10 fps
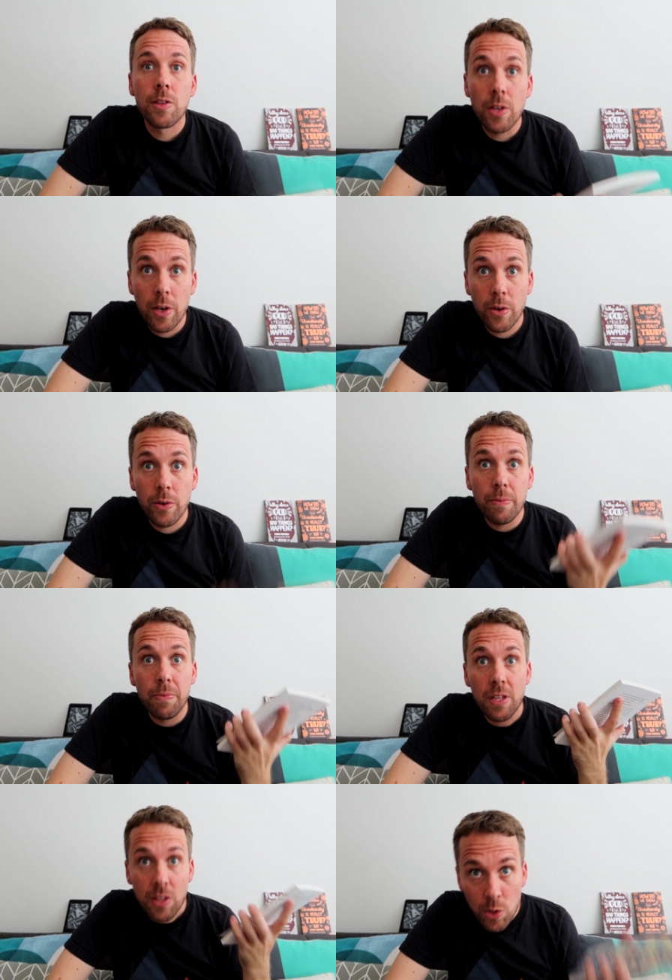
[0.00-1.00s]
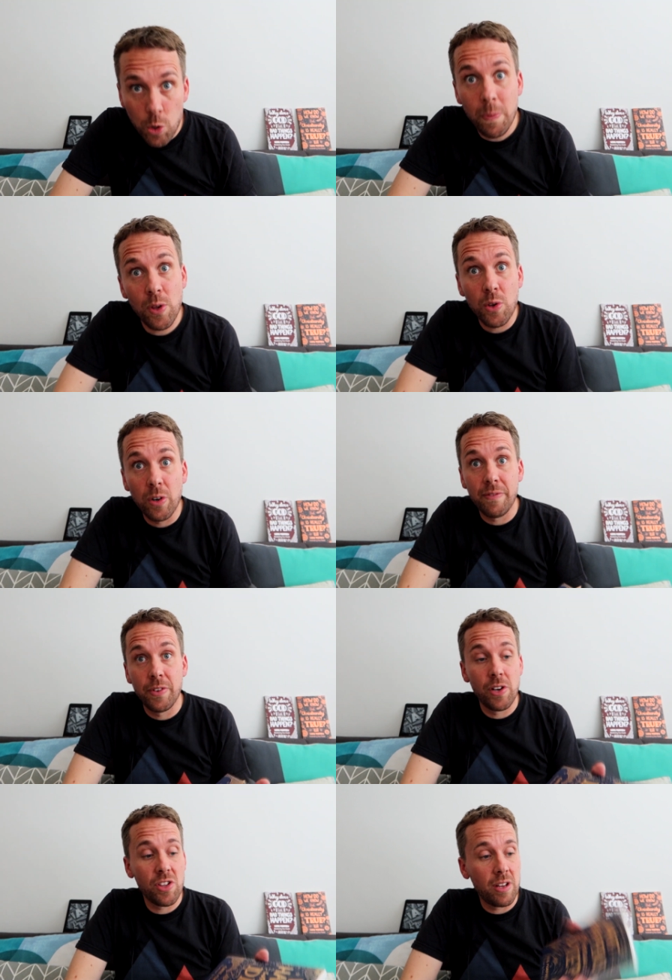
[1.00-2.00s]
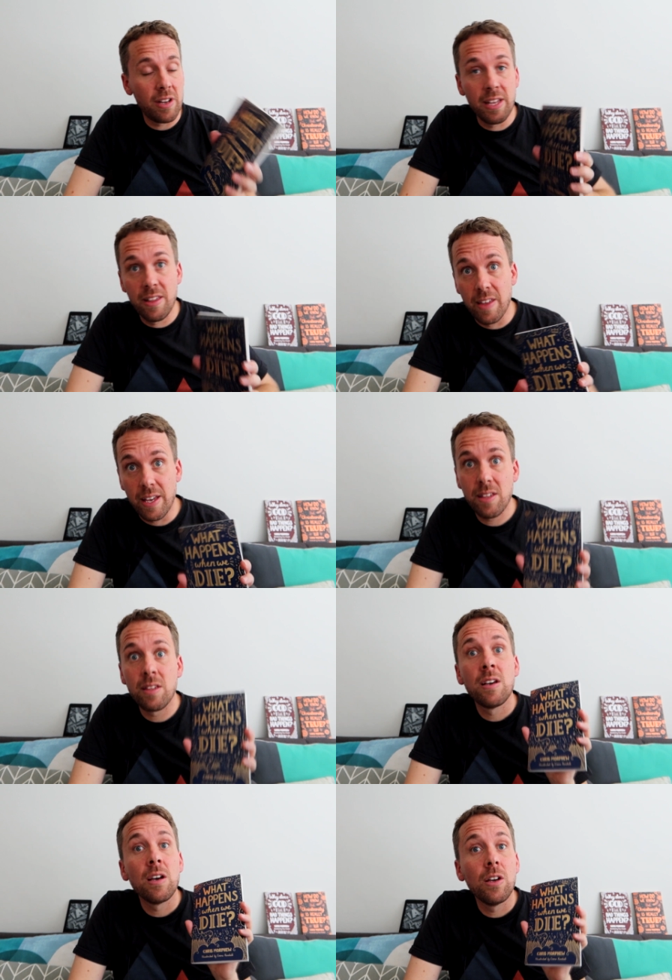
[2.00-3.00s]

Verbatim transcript: So the super short version is this.